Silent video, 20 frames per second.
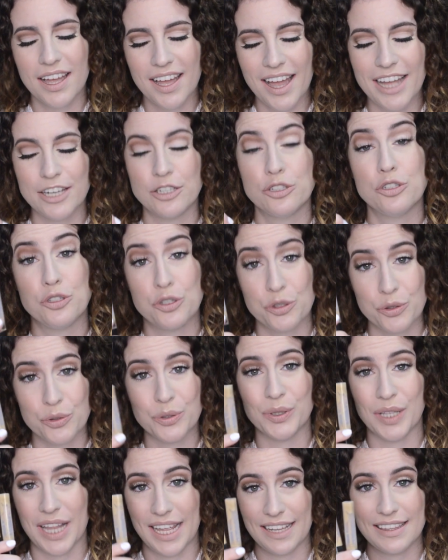I
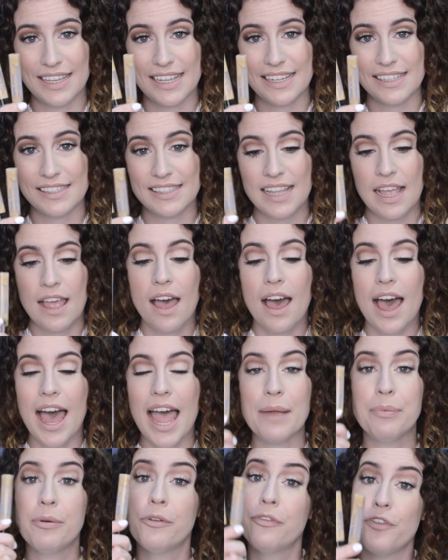do like these.
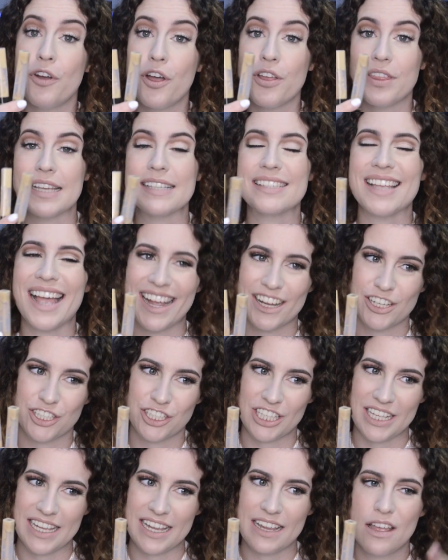I prefer these
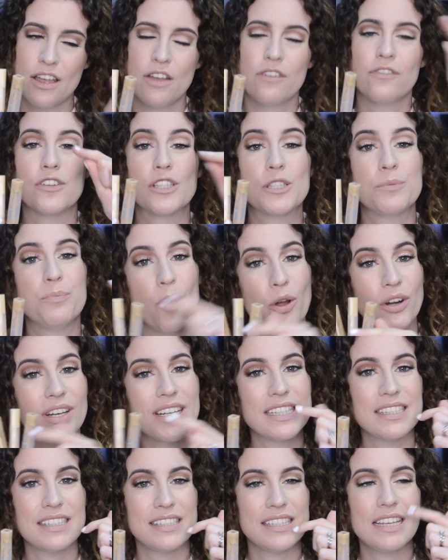actually for spot
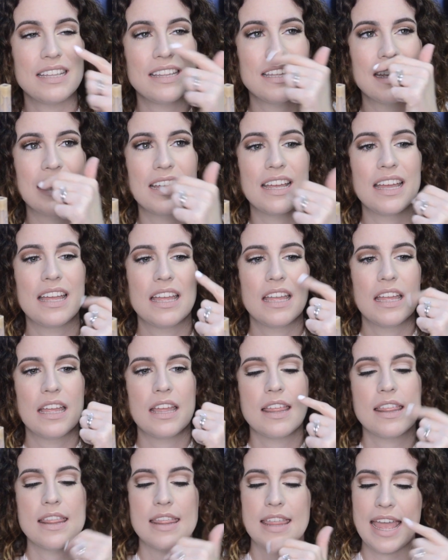concealing
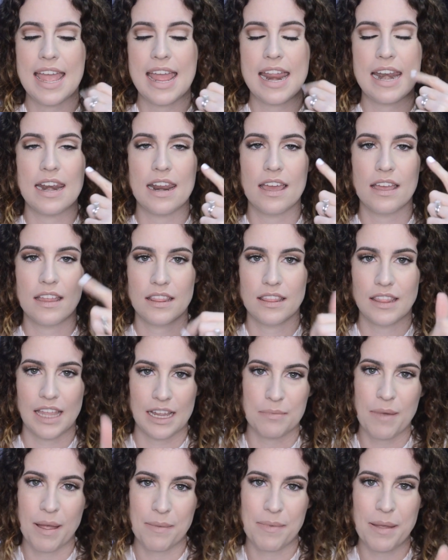than
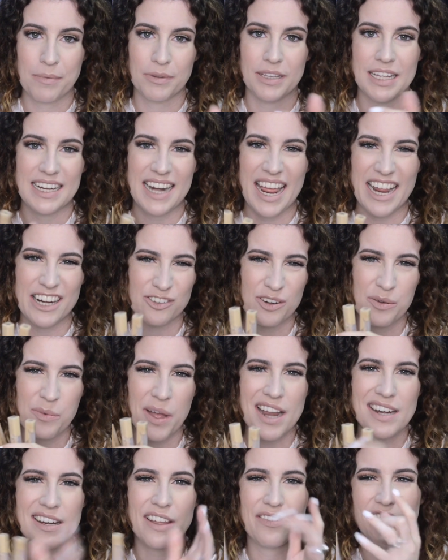like my Maybelline Age
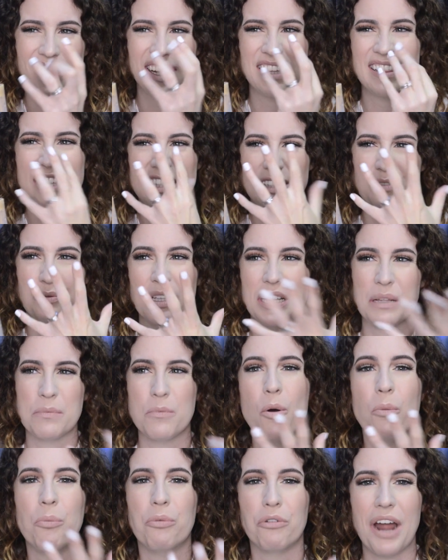Rewind. I feel like that's really
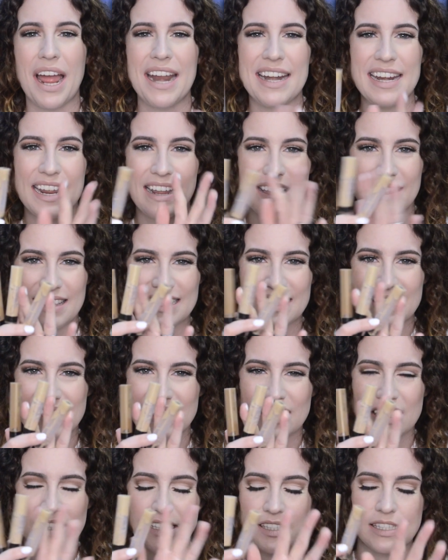more brightening and this
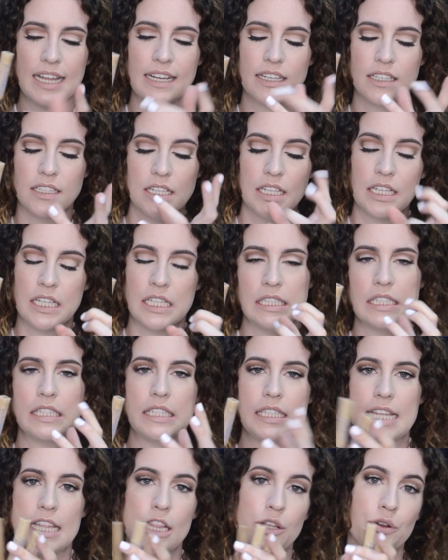is just like
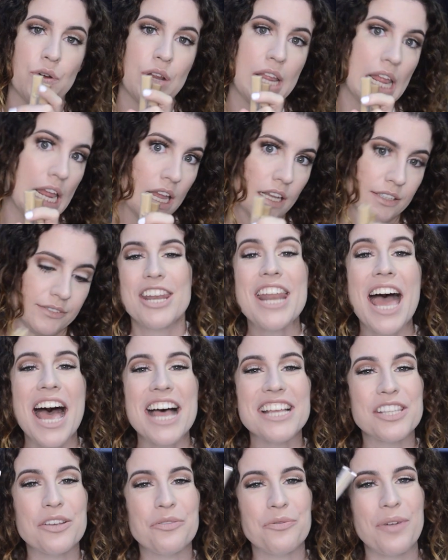concealery.
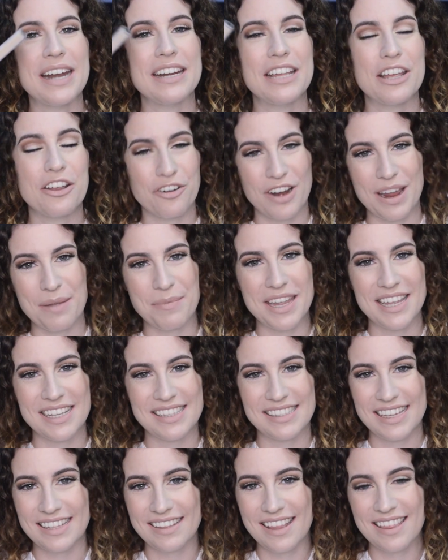NARS Radiant Creamy
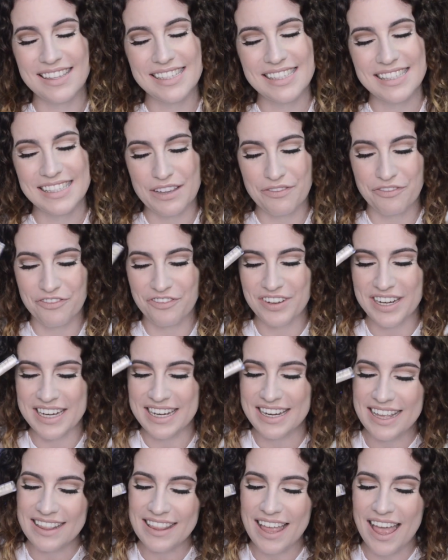Concealer. This is in
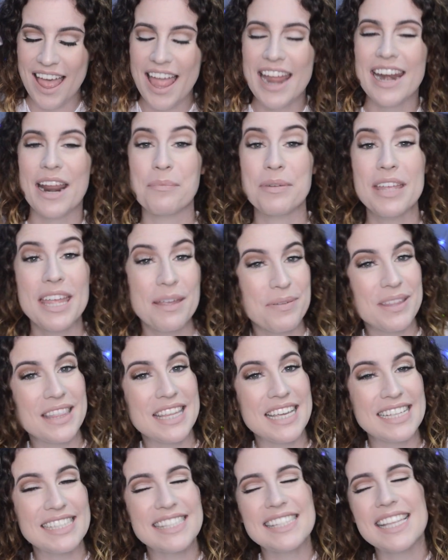vanilla and I'm keeping
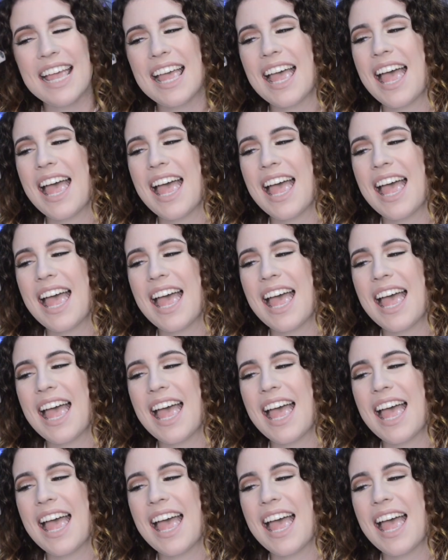this,